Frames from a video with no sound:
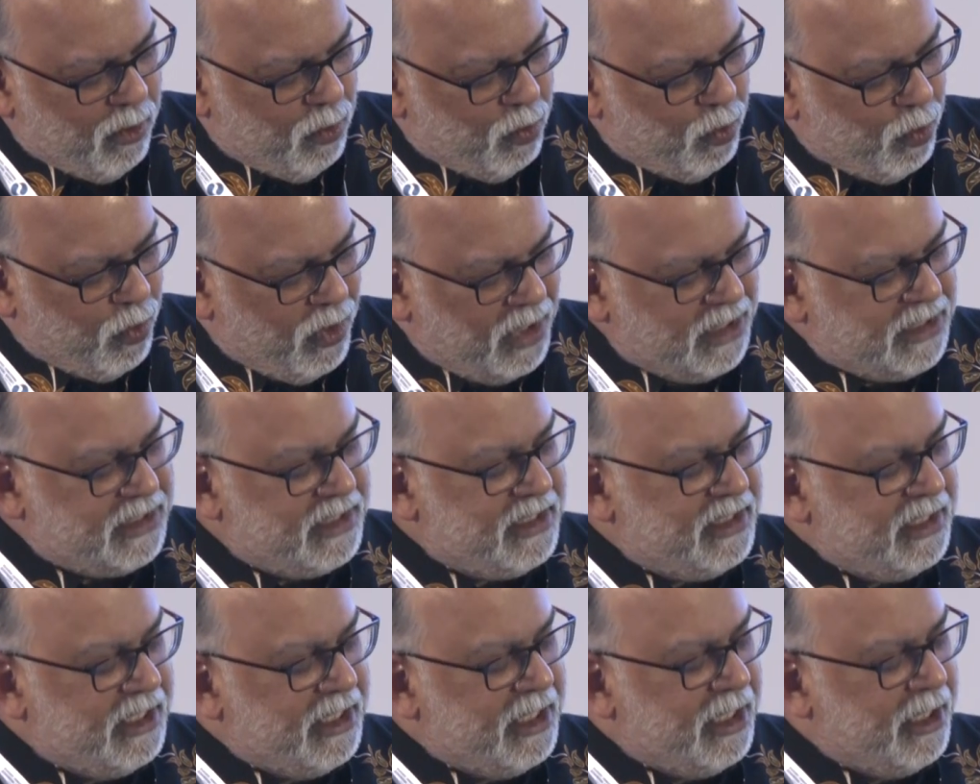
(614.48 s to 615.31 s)

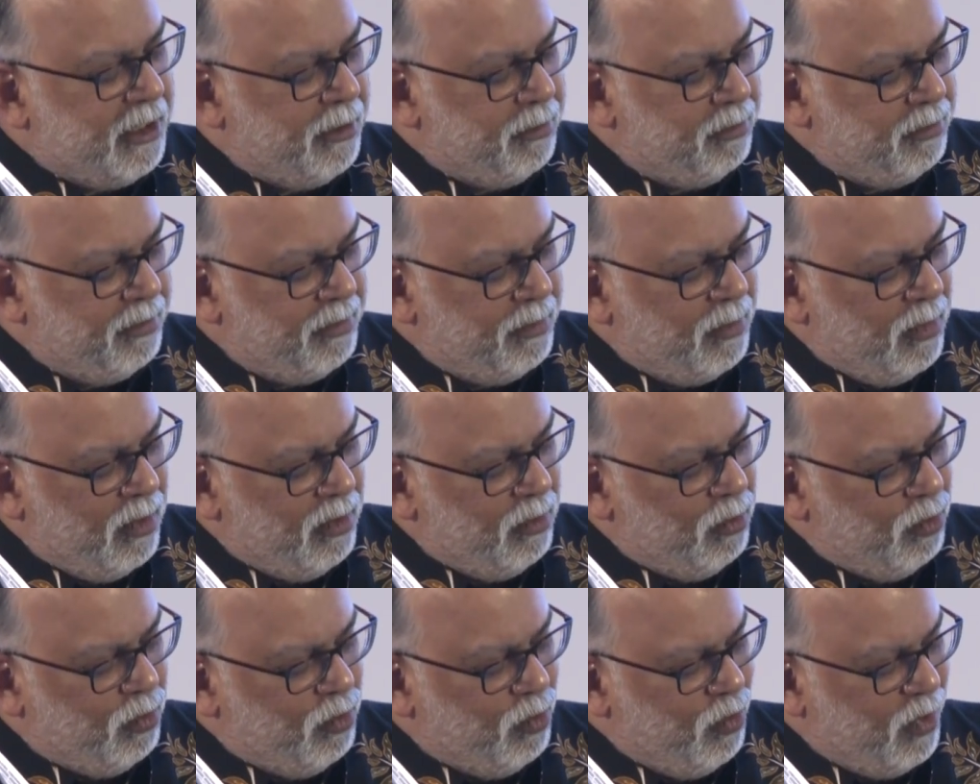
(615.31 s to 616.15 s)
what
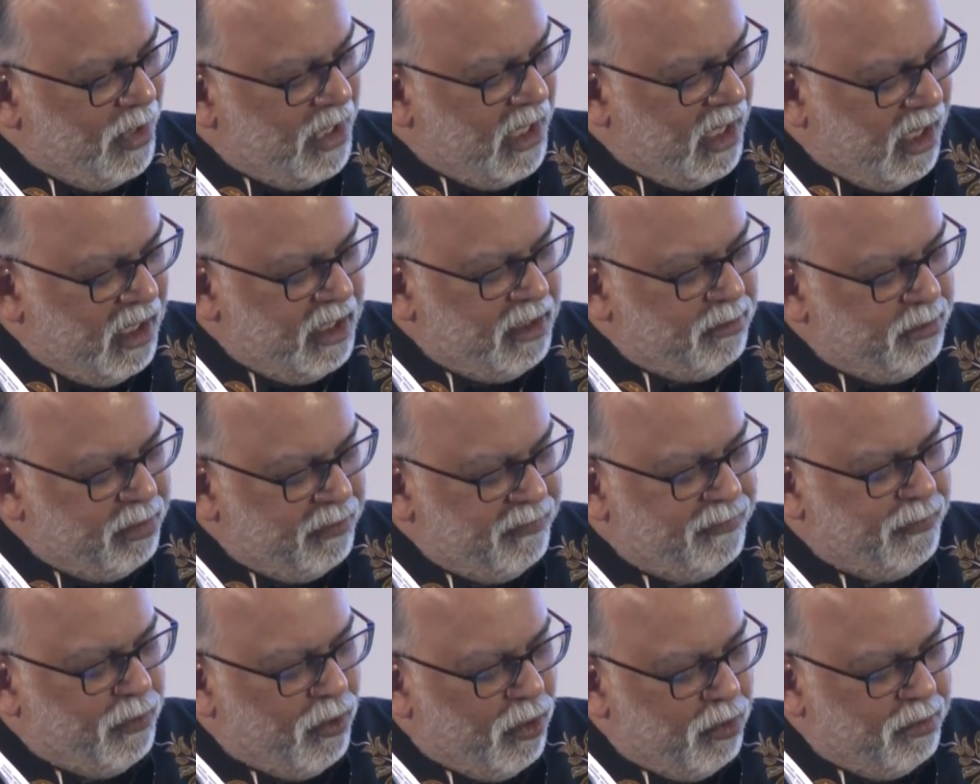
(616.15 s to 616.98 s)
are the
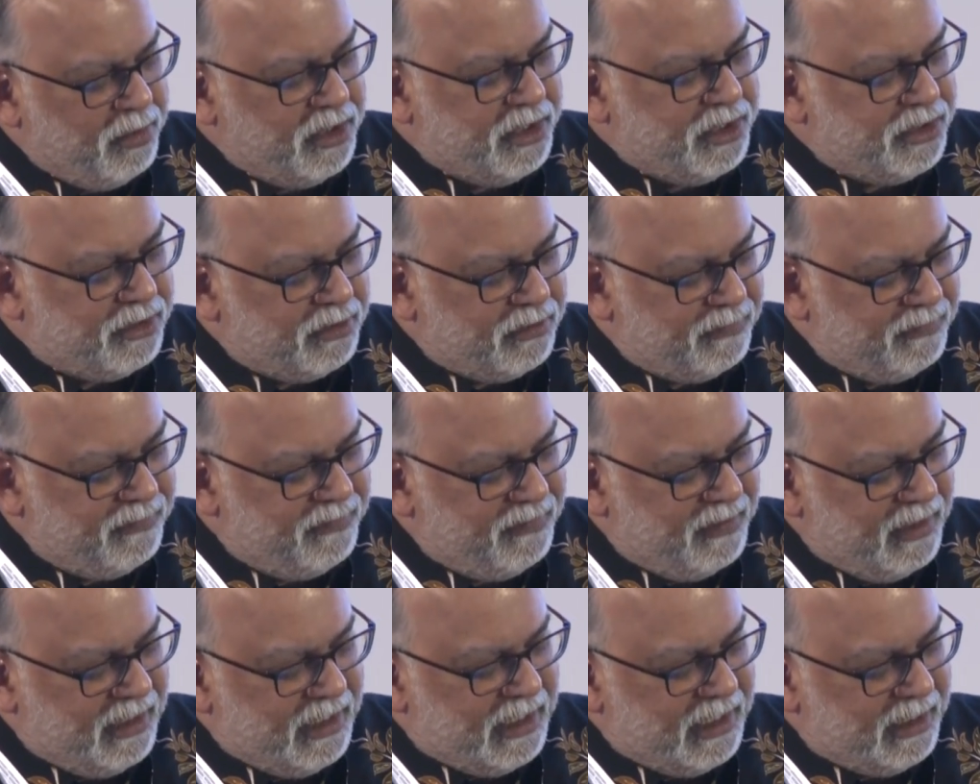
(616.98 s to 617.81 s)
performance of,
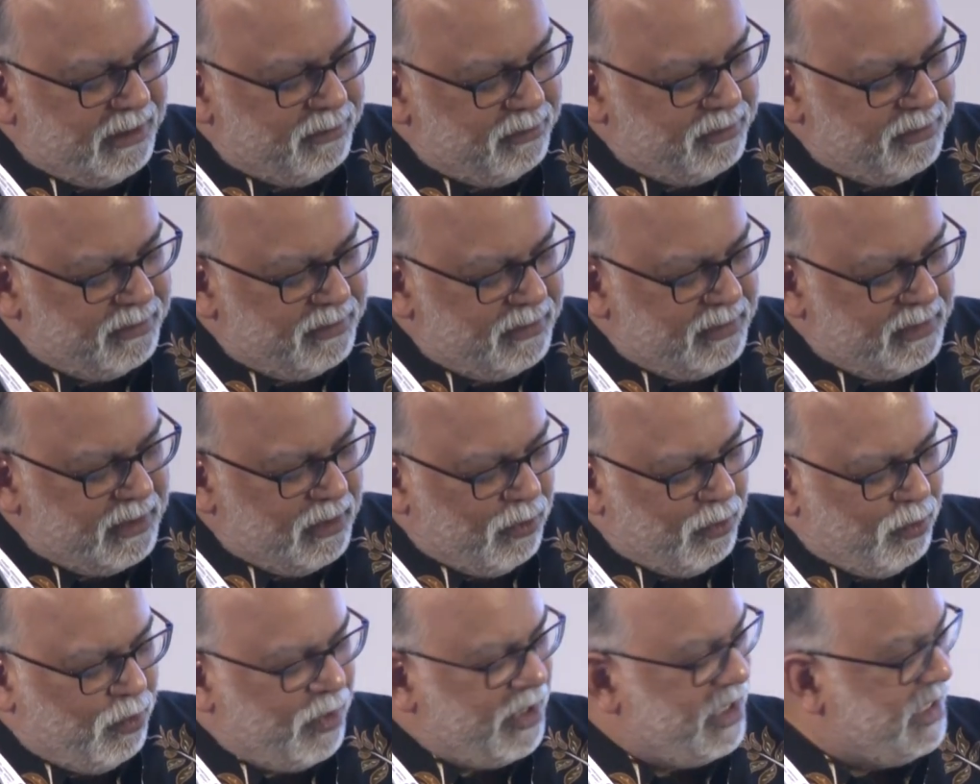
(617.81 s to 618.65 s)

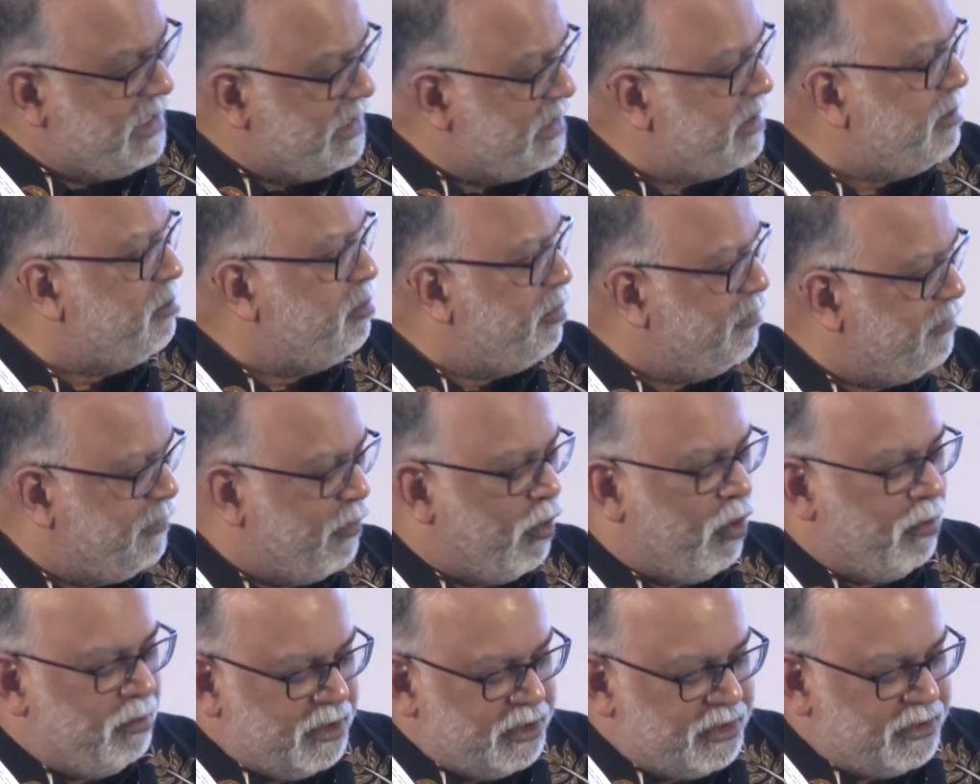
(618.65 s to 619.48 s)
or what is the
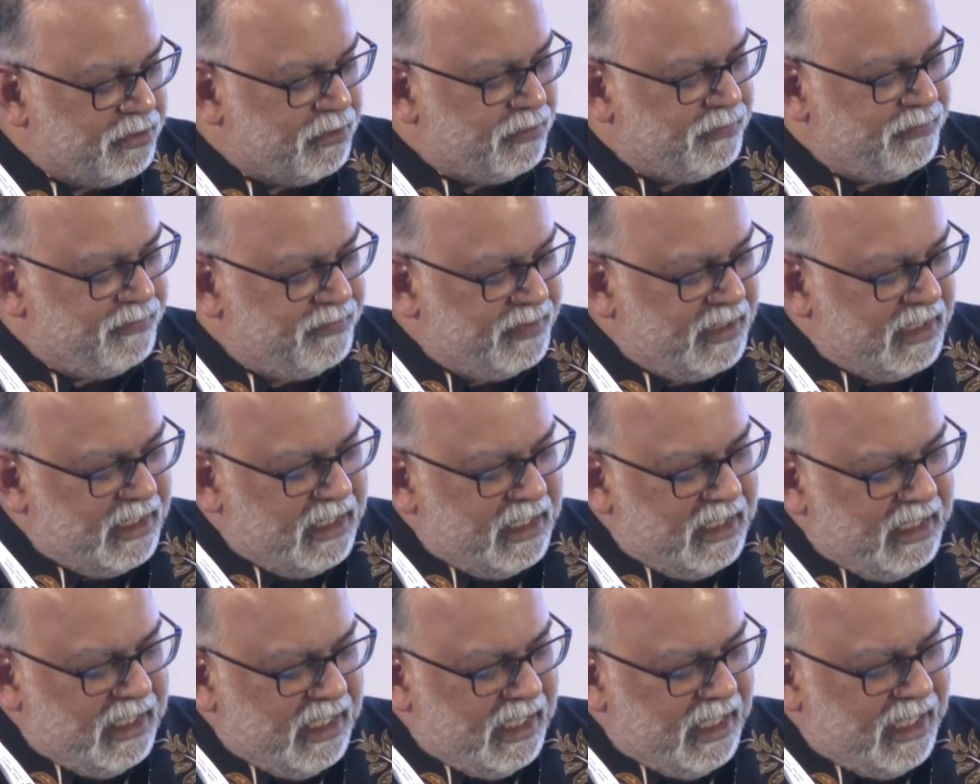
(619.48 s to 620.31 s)
performance of
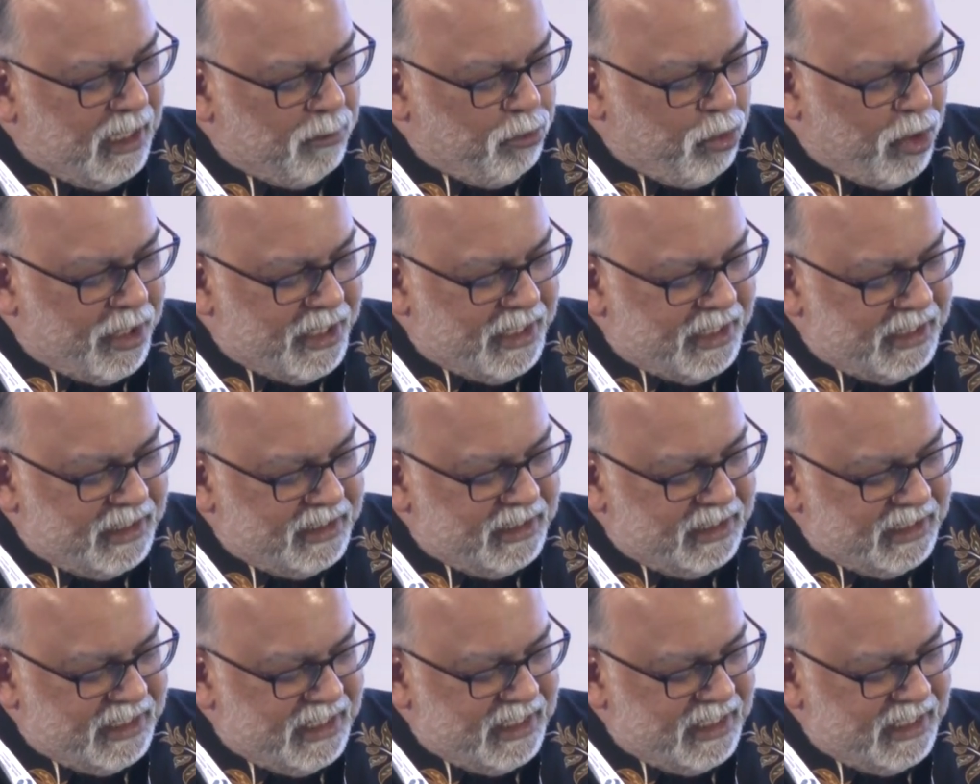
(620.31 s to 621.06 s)
Labuan